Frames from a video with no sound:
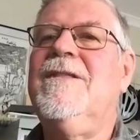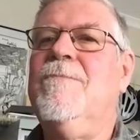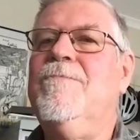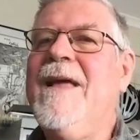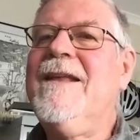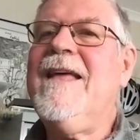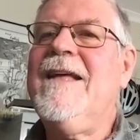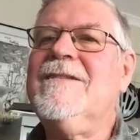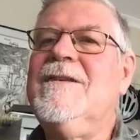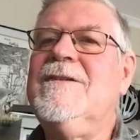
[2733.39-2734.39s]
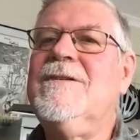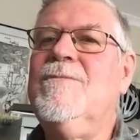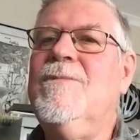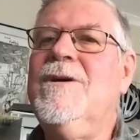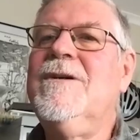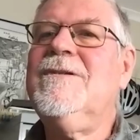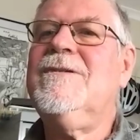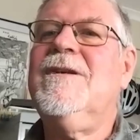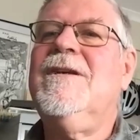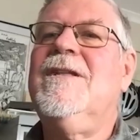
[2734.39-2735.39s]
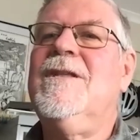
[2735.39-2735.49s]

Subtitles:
the better that system works,